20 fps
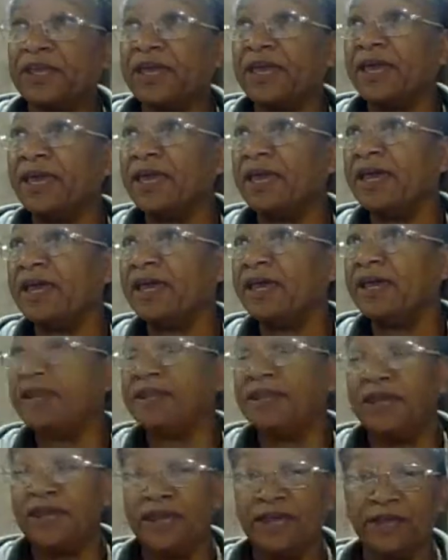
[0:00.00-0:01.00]
And
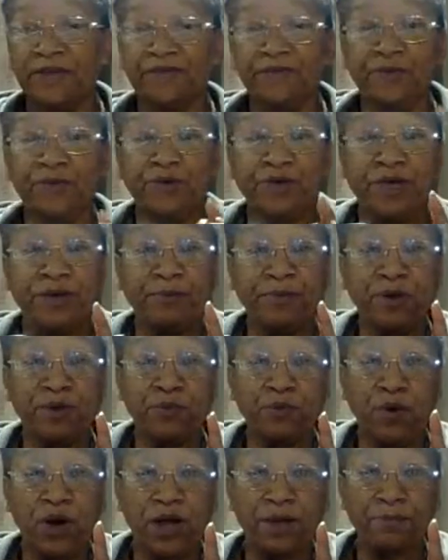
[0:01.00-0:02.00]
if you give me
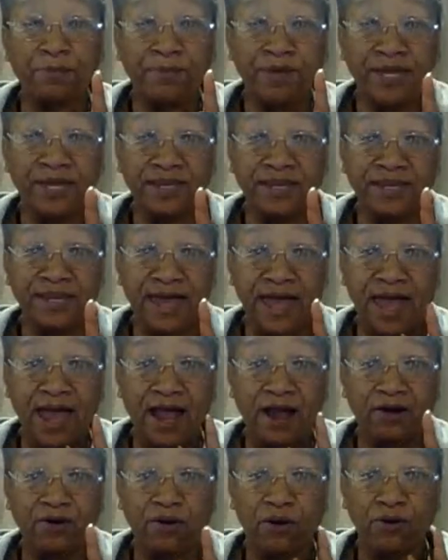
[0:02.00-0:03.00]
1 minute,
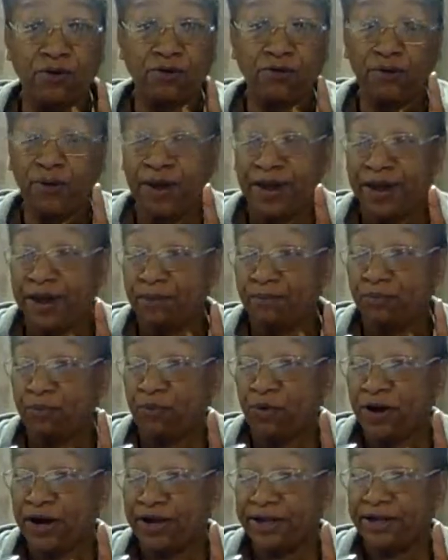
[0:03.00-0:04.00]
I'll go grab
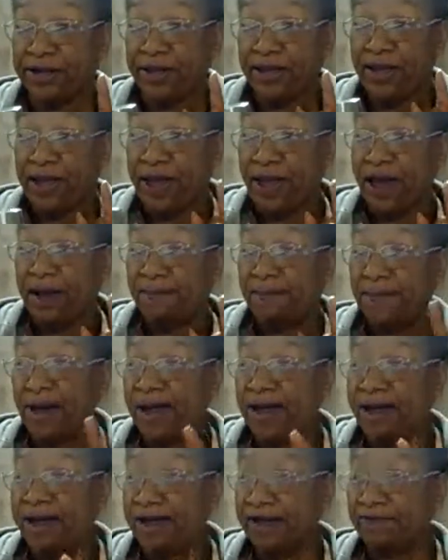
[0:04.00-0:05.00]
one. I
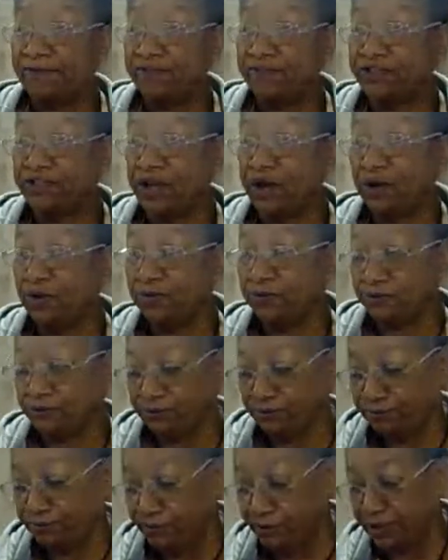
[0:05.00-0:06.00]
might have
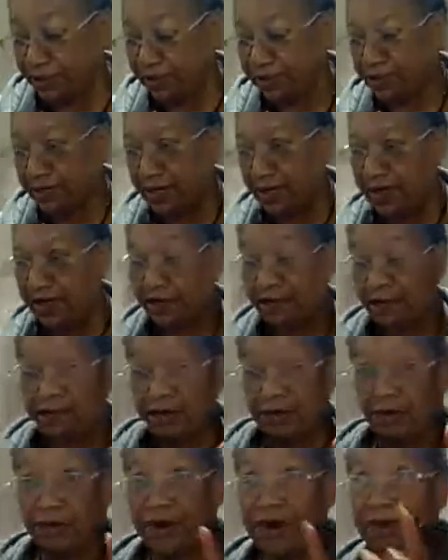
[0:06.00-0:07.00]
shown, but I'm going to
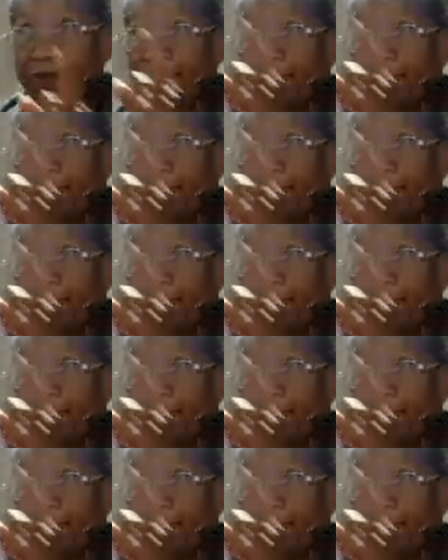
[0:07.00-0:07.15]
grab